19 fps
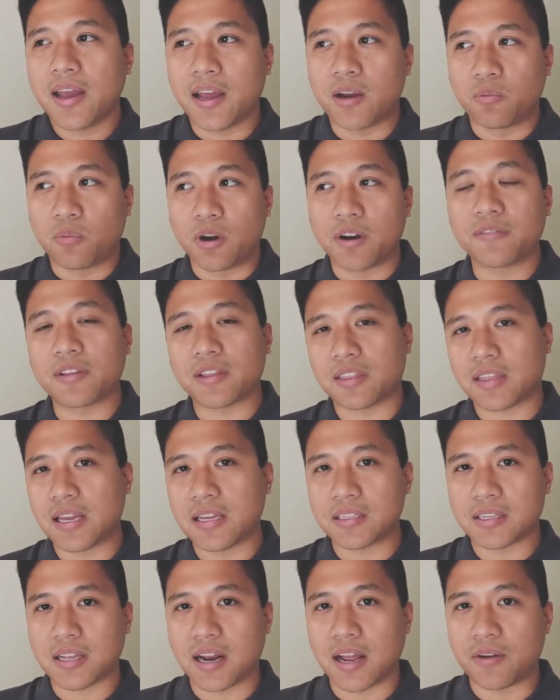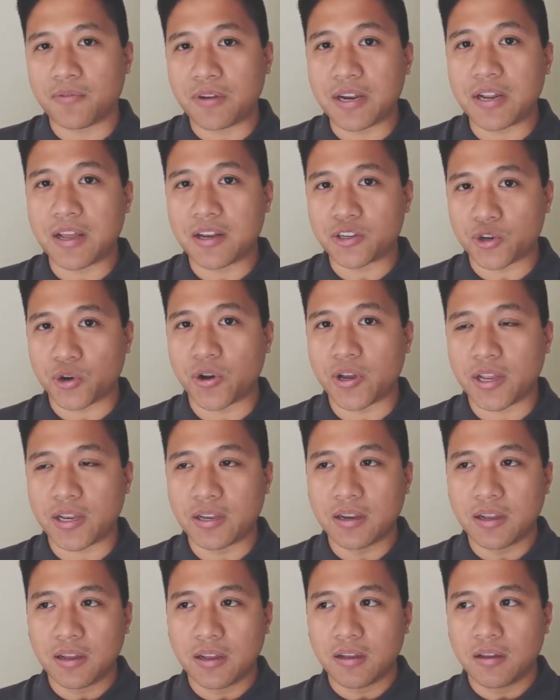And one of the things that I really enjoyed,